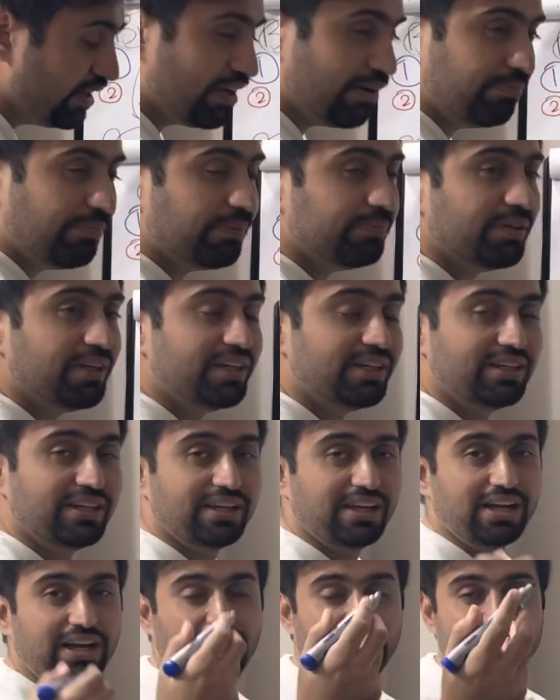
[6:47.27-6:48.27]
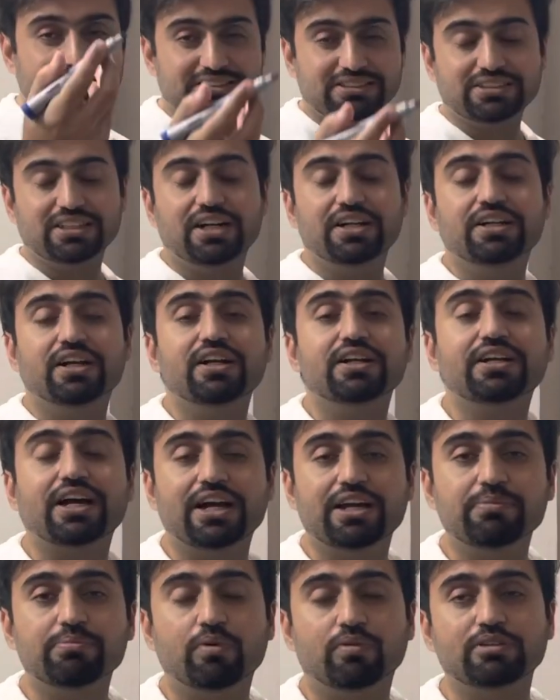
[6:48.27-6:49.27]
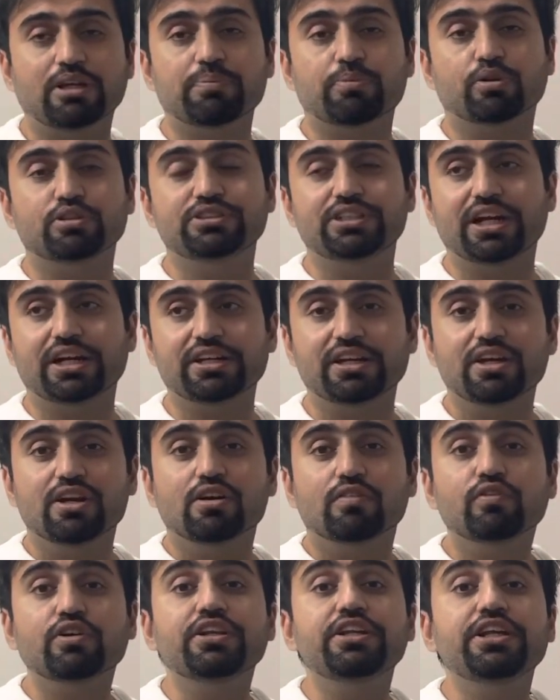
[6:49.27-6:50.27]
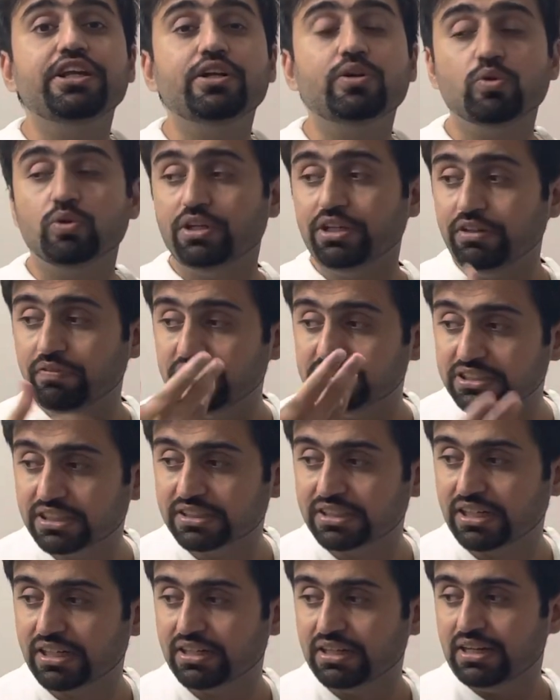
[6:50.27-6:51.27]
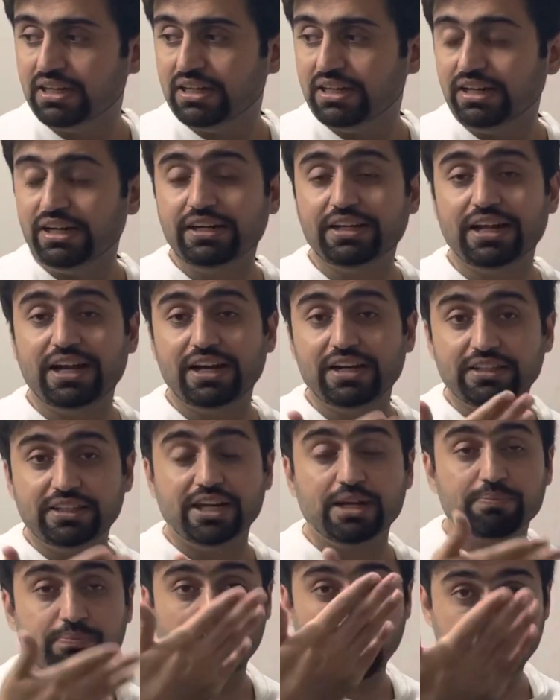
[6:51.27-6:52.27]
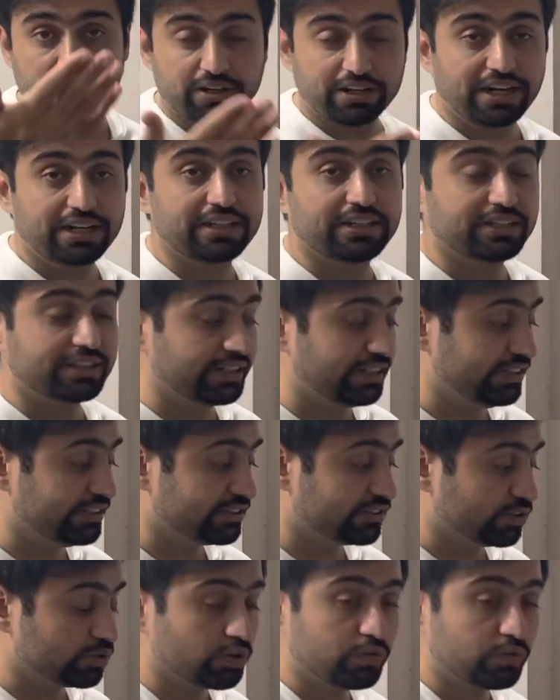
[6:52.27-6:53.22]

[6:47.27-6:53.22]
Maybe at certain time of the project, we need to revisit it and their power get increased.